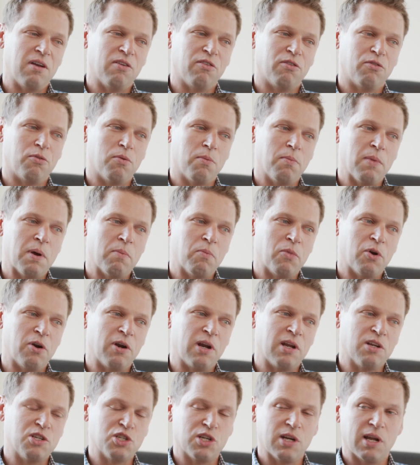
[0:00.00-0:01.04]
I just
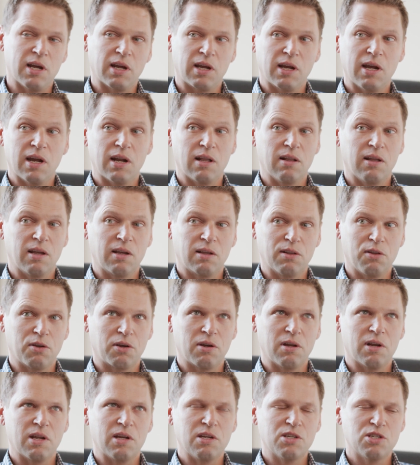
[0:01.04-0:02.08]
remember Angie and I kind of
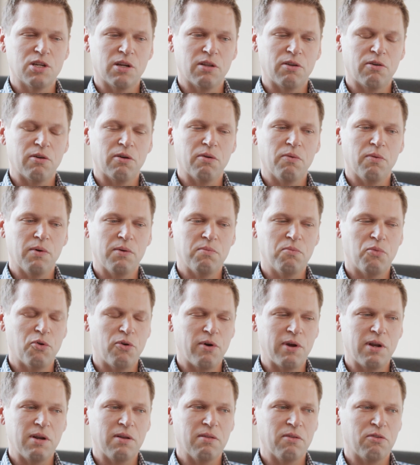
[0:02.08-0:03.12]
looking at each other at one
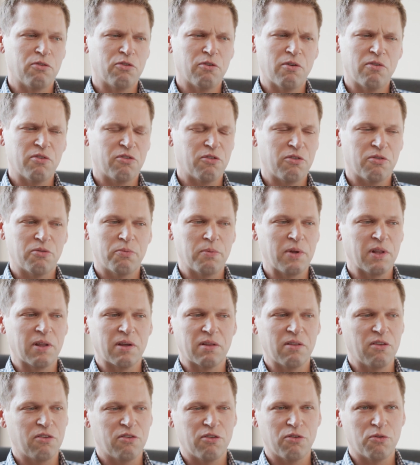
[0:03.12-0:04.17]
point in the service, just being
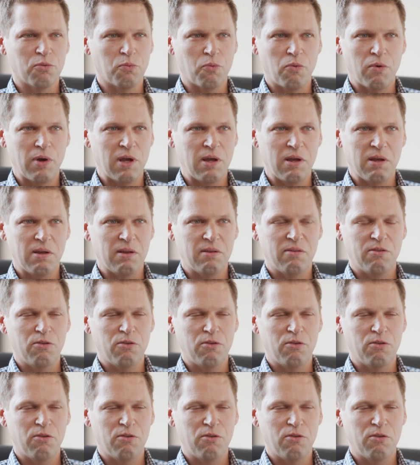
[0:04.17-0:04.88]
like, this is way